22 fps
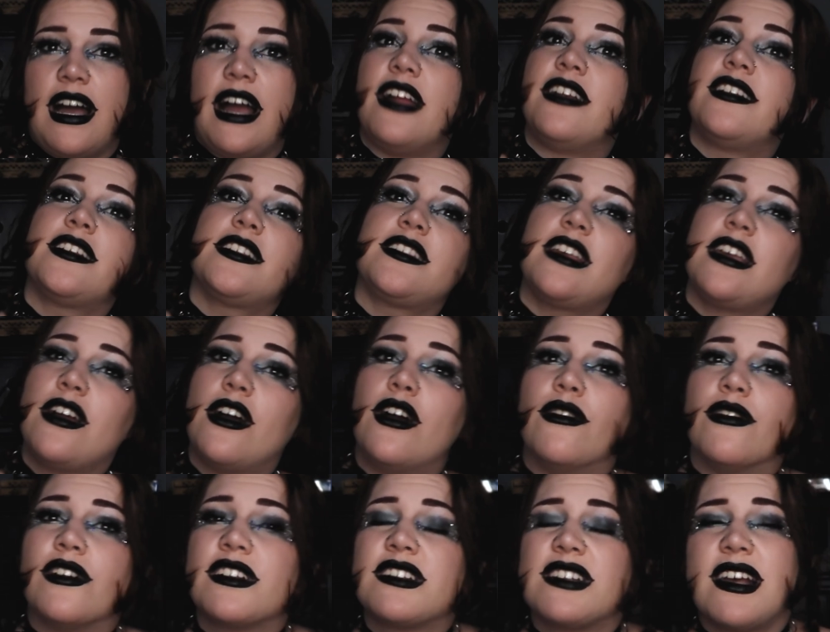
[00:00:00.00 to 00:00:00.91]
I just say
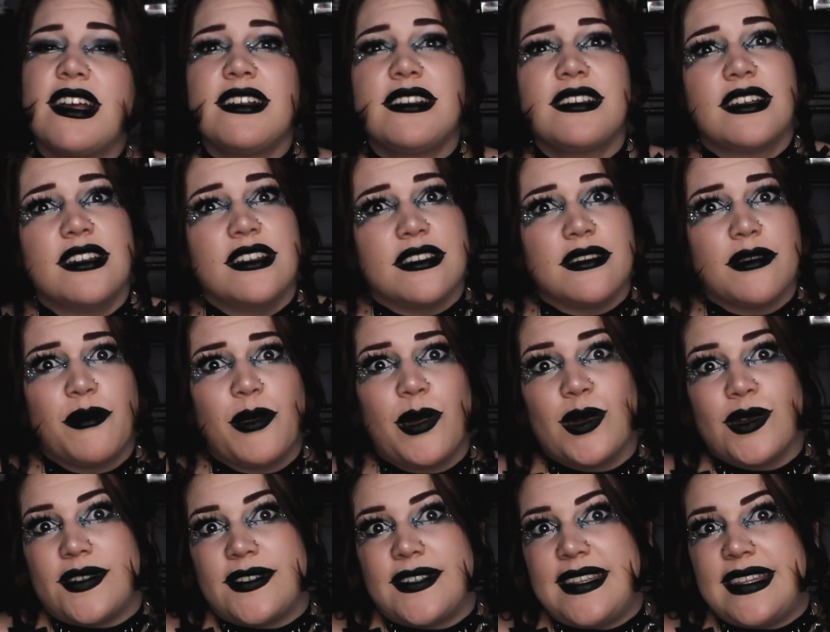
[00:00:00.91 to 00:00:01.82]
oversized because
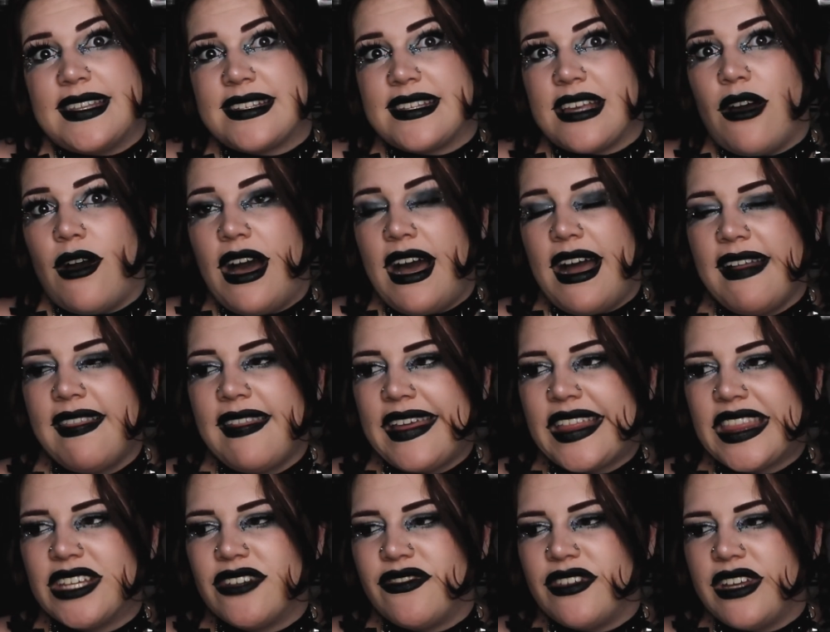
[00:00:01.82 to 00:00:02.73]
personally that's how I
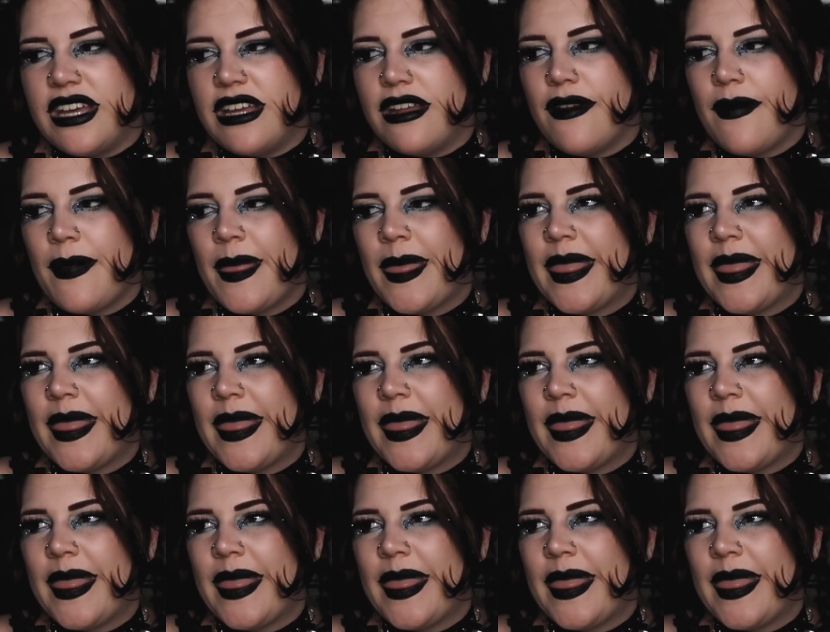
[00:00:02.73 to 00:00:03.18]
like the fit.